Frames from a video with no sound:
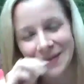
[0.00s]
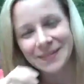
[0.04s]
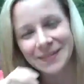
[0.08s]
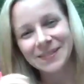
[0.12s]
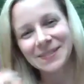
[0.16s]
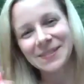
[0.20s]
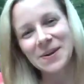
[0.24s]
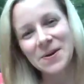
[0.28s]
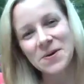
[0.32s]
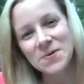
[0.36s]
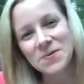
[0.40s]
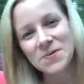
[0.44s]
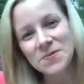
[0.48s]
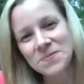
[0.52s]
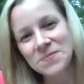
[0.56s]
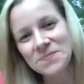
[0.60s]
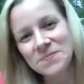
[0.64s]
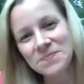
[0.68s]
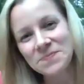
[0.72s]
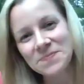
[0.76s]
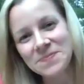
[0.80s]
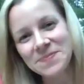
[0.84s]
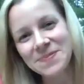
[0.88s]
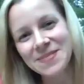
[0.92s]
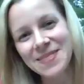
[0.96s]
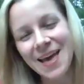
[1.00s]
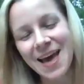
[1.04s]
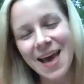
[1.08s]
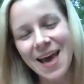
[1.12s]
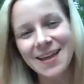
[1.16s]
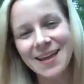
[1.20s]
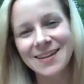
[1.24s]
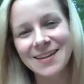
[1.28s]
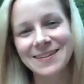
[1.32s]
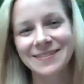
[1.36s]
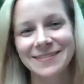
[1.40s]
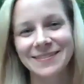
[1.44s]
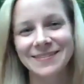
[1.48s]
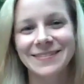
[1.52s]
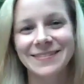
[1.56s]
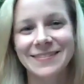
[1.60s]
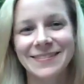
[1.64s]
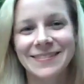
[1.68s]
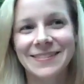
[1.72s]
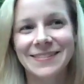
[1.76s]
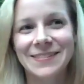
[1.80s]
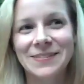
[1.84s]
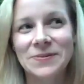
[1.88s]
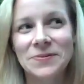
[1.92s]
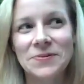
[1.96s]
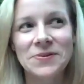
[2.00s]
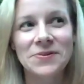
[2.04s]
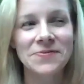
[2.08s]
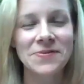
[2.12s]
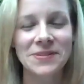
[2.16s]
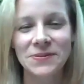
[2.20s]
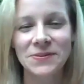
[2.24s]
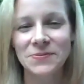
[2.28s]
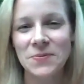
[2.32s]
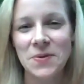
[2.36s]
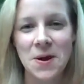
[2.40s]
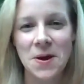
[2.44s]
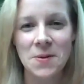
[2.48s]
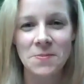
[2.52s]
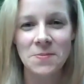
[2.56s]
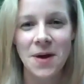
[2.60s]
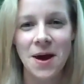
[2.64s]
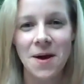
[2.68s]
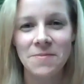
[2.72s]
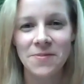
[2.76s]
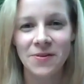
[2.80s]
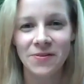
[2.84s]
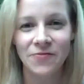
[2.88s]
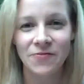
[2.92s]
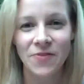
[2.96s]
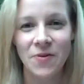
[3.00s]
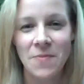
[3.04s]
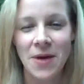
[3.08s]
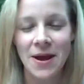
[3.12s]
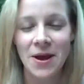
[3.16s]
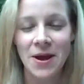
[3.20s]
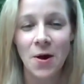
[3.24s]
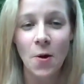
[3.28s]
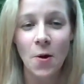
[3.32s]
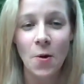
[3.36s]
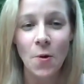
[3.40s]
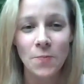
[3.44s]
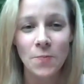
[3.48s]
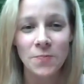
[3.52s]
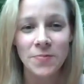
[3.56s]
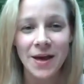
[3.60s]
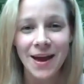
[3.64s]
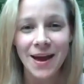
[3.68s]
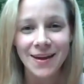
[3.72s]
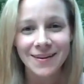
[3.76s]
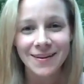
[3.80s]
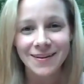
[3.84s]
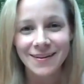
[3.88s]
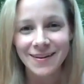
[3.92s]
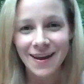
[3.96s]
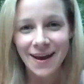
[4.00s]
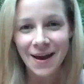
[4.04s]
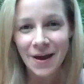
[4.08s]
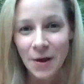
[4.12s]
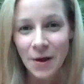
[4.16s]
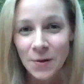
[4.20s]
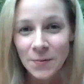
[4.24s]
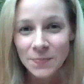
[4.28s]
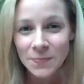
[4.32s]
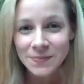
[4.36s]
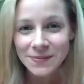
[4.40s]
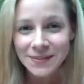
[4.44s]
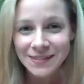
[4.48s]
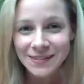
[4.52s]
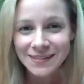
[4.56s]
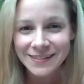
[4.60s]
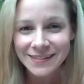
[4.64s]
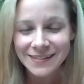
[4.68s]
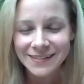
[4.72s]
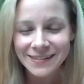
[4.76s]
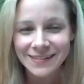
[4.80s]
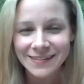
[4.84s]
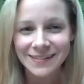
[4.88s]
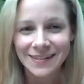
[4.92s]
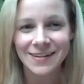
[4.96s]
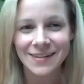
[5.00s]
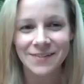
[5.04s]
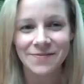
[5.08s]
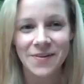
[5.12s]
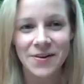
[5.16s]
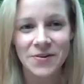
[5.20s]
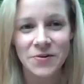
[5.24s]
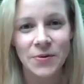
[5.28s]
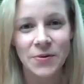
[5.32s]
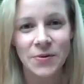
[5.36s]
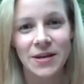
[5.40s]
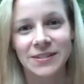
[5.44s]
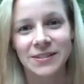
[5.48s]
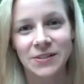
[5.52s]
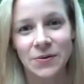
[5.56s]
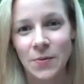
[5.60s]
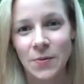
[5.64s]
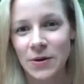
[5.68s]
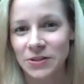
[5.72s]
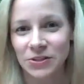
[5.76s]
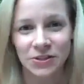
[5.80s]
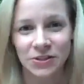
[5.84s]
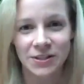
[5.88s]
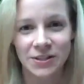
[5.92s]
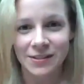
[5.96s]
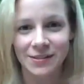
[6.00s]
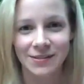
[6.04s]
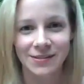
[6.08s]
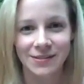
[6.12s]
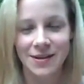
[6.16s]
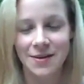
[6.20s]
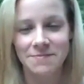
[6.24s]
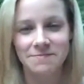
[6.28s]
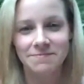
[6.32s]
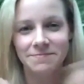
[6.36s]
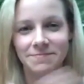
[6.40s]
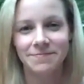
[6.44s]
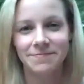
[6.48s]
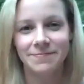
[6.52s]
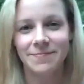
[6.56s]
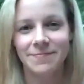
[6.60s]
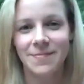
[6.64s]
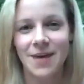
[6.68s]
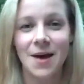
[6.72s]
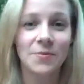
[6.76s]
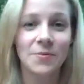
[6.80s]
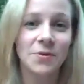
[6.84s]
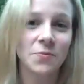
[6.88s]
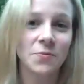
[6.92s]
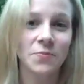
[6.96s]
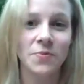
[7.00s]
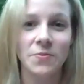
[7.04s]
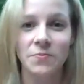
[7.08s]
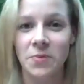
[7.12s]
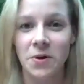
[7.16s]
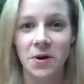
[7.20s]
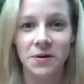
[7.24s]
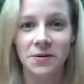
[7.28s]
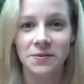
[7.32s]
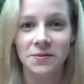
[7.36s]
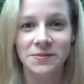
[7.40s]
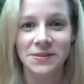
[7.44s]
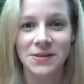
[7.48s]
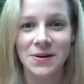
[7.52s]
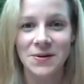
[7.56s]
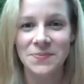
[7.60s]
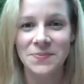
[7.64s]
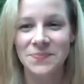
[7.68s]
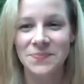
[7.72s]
So that sort of is where I'm coming from. I hope that helps. And if anyone has questions, I'm an open book. So